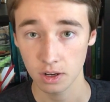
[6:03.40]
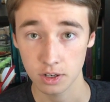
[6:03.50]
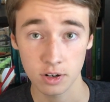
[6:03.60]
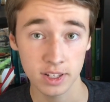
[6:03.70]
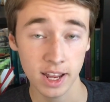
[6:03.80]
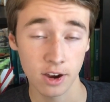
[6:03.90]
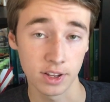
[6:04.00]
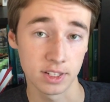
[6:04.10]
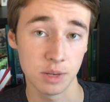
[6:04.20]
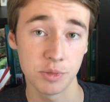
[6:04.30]
Turns out,
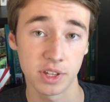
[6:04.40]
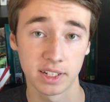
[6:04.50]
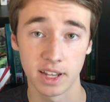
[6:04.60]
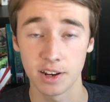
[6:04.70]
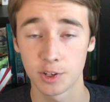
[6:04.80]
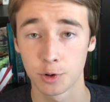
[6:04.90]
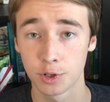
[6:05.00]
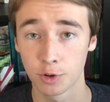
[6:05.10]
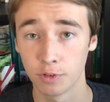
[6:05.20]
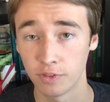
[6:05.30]
it seems like dinosaurs
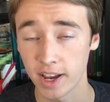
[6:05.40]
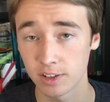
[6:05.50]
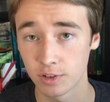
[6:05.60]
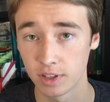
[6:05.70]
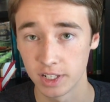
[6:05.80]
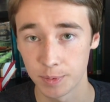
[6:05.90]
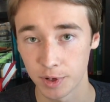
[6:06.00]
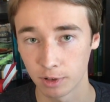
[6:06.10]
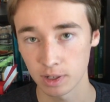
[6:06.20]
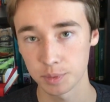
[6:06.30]
grew faster than
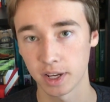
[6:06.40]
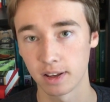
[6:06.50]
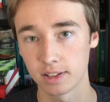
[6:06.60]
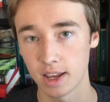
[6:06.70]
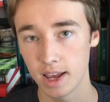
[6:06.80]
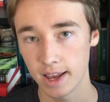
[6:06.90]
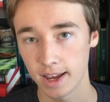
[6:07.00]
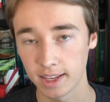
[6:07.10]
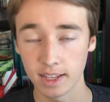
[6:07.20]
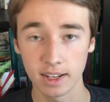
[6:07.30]
typical reptiles,
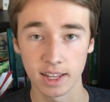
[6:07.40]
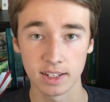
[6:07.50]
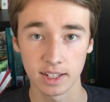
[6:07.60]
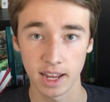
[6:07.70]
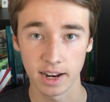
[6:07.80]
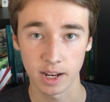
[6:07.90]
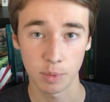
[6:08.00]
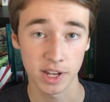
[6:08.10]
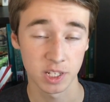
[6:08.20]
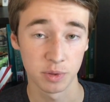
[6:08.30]
again indicating a
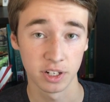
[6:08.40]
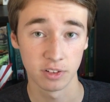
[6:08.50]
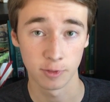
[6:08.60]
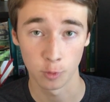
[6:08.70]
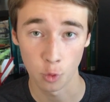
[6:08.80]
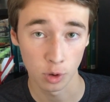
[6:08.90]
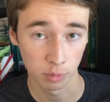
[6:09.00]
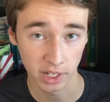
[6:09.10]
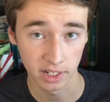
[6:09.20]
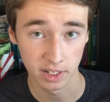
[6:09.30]
possibility for
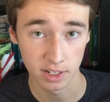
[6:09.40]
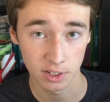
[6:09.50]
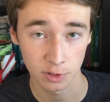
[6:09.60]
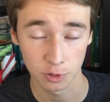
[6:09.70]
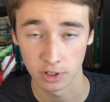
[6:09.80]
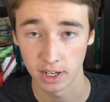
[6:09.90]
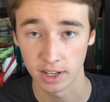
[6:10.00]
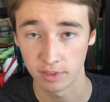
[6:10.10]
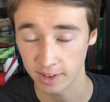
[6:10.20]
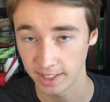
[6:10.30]
warm-bloodedness, or
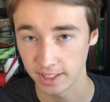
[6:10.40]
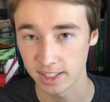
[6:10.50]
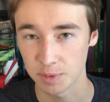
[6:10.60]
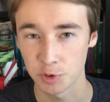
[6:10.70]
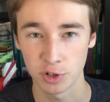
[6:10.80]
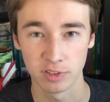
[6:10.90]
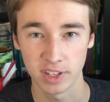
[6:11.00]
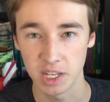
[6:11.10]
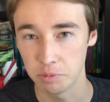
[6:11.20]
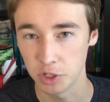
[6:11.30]
at very least some sort of
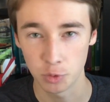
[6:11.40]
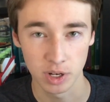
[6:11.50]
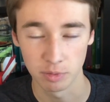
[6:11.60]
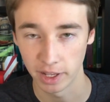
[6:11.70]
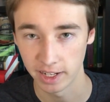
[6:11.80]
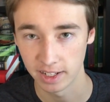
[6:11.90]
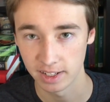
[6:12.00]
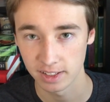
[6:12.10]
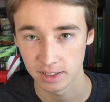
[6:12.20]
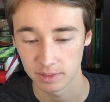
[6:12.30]

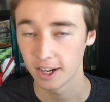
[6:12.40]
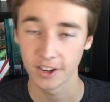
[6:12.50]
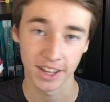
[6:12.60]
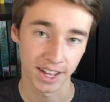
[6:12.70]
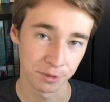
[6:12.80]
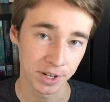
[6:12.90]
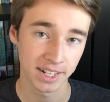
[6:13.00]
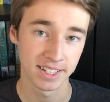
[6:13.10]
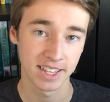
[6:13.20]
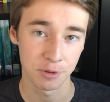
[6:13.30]
in-between-bloodedness. Okay, I
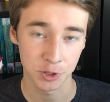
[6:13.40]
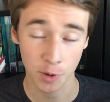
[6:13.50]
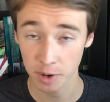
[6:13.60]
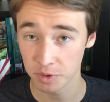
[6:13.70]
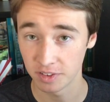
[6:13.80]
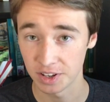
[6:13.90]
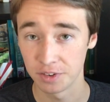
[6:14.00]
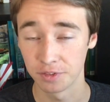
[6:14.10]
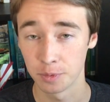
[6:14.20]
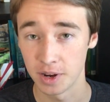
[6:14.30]
realize that was quite a bit of
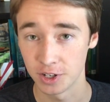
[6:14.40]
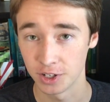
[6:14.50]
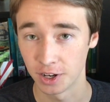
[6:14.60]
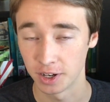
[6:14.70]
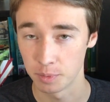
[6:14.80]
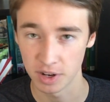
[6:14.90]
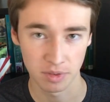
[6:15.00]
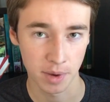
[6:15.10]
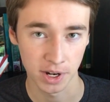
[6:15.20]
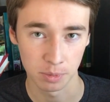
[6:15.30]
information on a bit of
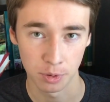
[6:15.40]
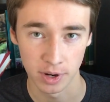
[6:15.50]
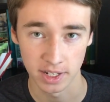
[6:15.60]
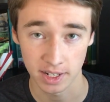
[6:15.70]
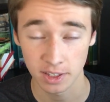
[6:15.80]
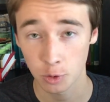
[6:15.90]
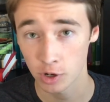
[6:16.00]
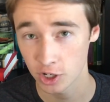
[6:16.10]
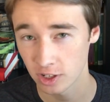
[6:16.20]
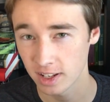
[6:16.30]
a minor point, and the
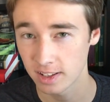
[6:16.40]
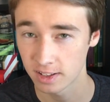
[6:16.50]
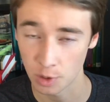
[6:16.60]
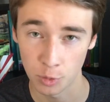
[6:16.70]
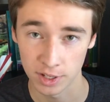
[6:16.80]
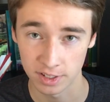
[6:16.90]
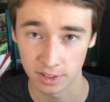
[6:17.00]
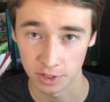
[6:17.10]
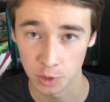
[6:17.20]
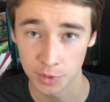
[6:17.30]
question is somewhat
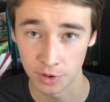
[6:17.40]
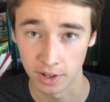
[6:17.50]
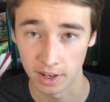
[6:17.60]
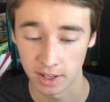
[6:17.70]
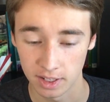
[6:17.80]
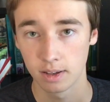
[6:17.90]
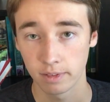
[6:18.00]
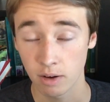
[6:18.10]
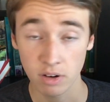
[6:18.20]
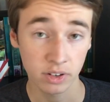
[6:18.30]
still disputed.
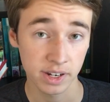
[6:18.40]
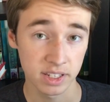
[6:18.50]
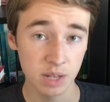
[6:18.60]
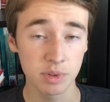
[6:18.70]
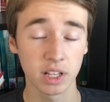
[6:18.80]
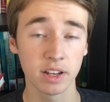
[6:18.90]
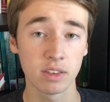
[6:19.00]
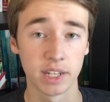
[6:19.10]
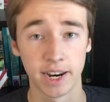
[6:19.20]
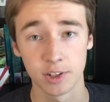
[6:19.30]
However, it seems clear
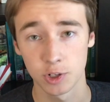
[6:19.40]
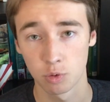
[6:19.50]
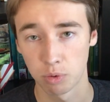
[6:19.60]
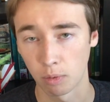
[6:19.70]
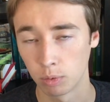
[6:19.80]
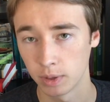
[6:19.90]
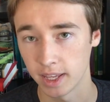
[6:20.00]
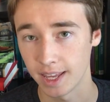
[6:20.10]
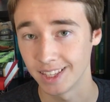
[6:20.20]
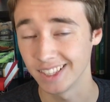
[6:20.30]
that dinosaurs were
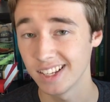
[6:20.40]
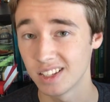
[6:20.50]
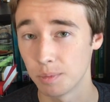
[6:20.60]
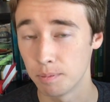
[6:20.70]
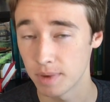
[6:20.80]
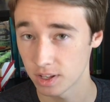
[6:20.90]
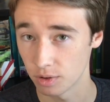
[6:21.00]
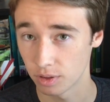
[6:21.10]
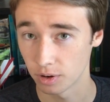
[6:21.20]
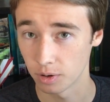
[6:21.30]
probably at least
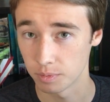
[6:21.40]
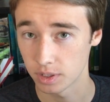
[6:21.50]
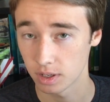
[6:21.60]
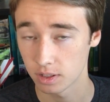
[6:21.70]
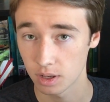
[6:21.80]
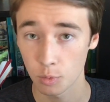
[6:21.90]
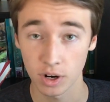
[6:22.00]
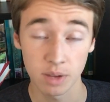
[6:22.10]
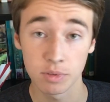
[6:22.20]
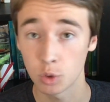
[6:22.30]
mesotherms, somewhere
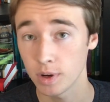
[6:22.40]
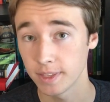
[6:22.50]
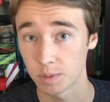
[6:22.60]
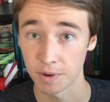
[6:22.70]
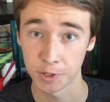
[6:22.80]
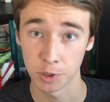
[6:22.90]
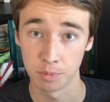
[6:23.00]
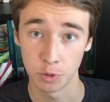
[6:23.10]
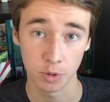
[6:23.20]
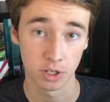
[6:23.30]
in between the spectrum
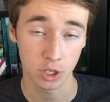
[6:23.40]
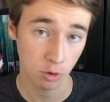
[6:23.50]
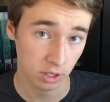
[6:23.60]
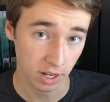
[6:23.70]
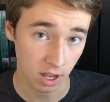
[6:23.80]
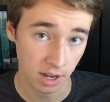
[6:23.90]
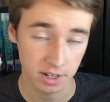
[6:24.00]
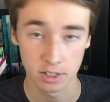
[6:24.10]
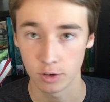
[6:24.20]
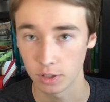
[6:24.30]
between totally hot
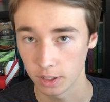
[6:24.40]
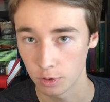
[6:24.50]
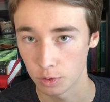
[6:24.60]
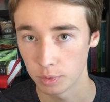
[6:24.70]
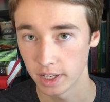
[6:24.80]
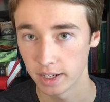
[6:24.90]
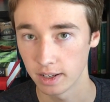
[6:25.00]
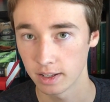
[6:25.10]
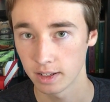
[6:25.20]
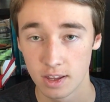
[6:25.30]
and totally
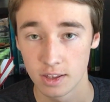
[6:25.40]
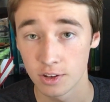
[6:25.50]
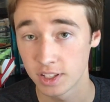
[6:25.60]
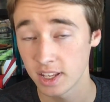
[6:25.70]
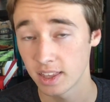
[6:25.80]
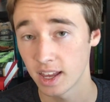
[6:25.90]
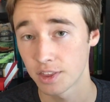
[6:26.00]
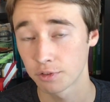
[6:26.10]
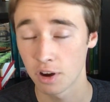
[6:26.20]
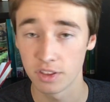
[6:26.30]
cold-blooded. You'll see
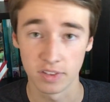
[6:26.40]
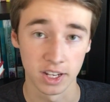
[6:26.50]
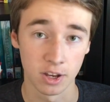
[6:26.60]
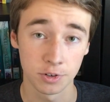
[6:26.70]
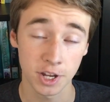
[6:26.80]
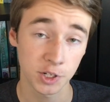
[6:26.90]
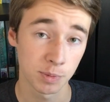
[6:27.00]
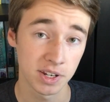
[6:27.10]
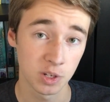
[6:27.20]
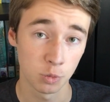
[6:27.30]
that throughout the video, Dr.
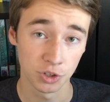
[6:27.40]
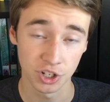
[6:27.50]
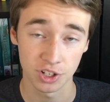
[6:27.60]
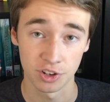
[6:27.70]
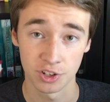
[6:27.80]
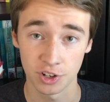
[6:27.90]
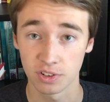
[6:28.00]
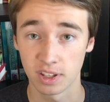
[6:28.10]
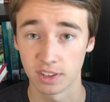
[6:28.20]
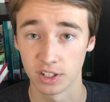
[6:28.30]
Menton will just
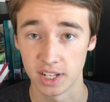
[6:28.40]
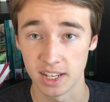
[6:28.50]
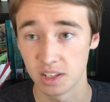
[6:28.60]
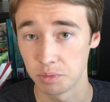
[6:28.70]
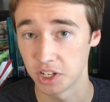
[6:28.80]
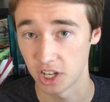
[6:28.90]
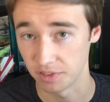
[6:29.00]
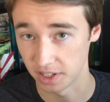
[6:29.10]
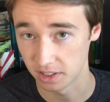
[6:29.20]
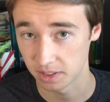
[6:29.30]
assert that there isn't much
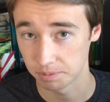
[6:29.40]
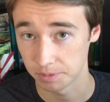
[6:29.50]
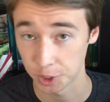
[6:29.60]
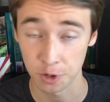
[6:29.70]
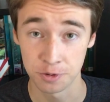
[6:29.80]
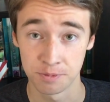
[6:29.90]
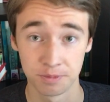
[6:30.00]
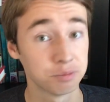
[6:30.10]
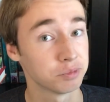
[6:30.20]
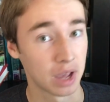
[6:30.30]
evidence. So,
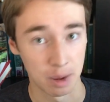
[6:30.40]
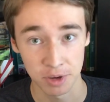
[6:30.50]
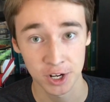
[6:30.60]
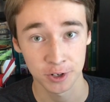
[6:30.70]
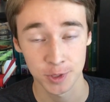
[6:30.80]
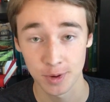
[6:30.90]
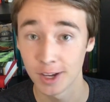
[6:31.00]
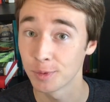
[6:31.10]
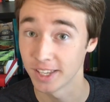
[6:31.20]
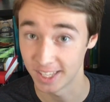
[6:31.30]
I'm going to
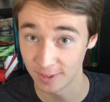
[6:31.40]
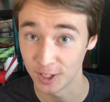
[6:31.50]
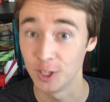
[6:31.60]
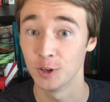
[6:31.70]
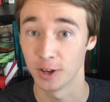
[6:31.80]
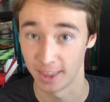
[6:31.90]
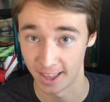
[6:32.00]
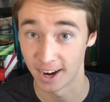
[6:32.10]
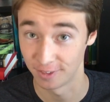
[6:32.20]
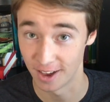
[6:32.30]
respond by giving you a lot of